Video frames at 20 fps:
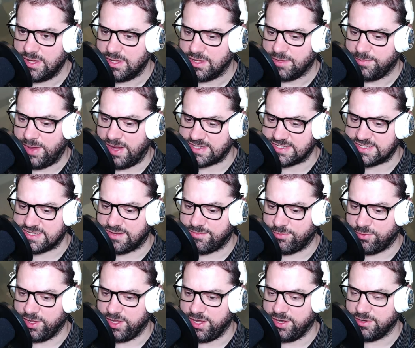the past
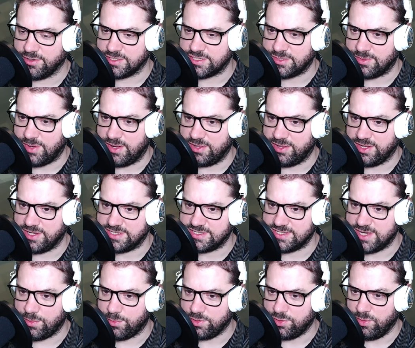several years, so I'd like to
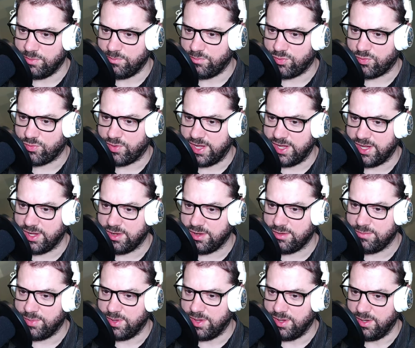say we're doing pretty
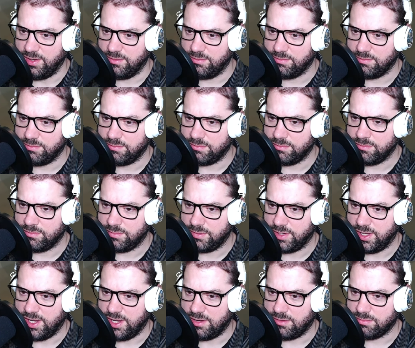good, but
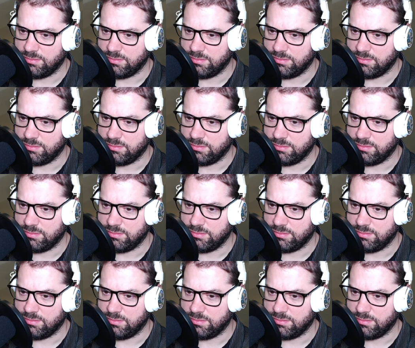you know,